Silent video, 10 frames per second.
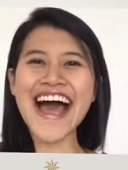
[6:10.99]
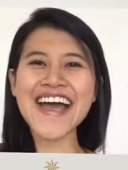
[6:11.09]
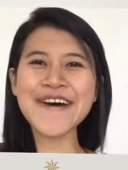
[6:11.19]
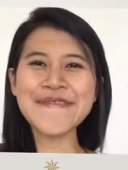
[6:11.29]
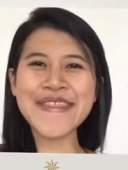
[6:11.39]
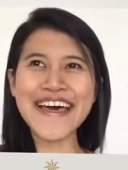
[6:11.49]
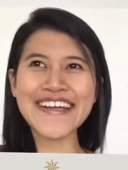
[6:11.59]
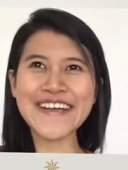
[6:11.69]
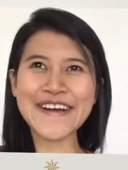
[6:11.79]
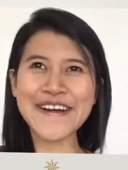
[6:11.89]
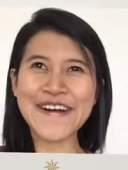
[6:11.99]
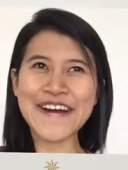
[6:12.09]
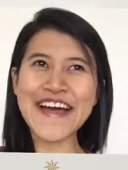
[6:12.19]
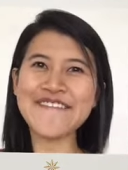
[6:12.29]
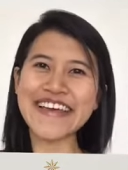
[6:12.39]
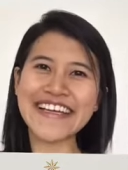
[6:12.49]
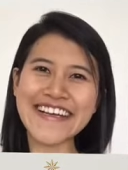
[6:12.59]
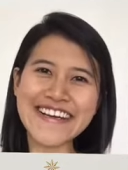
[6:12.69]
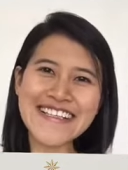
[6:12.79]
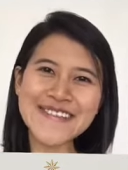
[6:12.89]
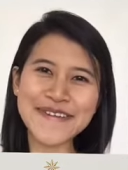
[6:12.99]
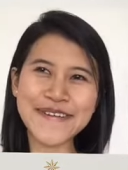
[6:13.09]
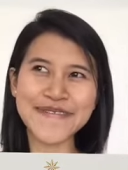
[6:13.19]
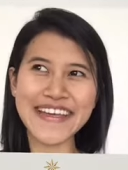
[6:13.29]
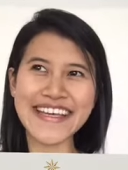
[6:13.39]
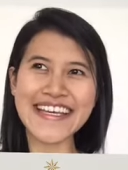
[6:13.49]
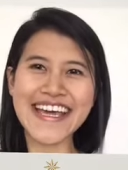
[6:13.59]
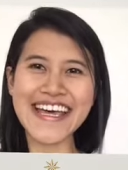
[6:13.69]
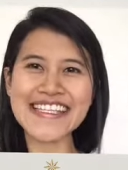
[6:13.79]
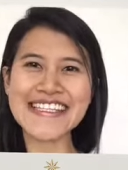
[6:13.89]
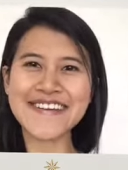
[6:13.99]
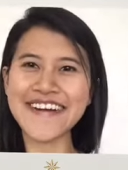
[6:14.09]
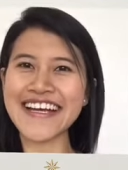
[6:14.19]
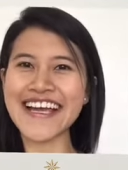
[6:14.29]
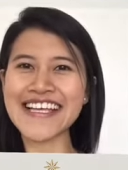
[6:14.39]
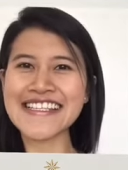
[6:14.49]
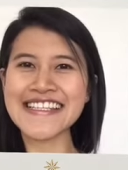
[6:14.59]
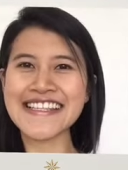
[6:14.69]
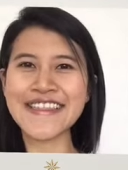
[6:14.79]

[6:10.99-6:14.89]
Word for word: I hope that your coming years will be as great as